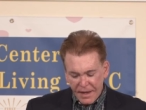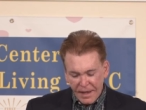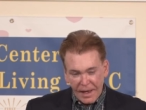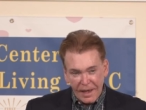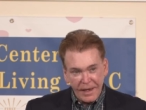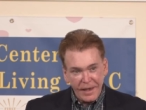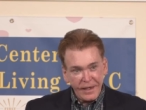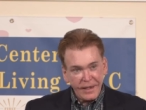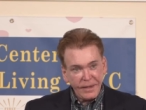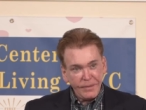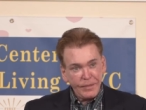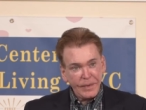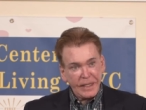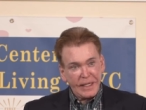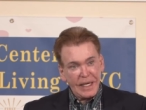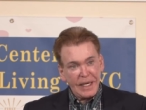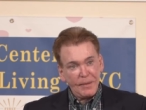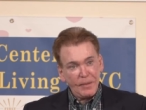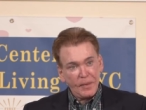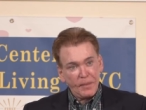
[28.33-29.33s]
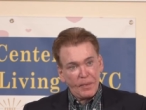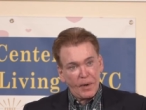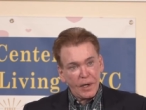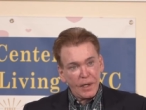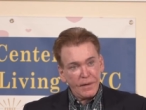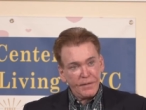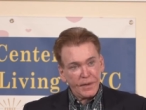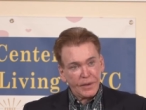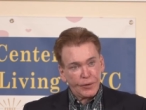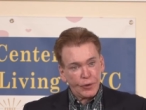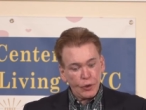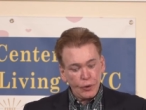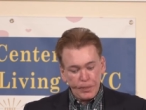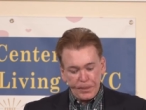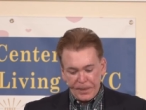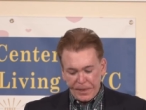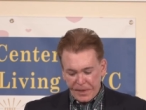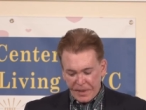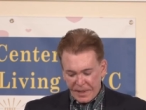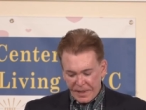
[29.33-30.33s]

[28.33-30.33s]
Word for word: I became a part of a group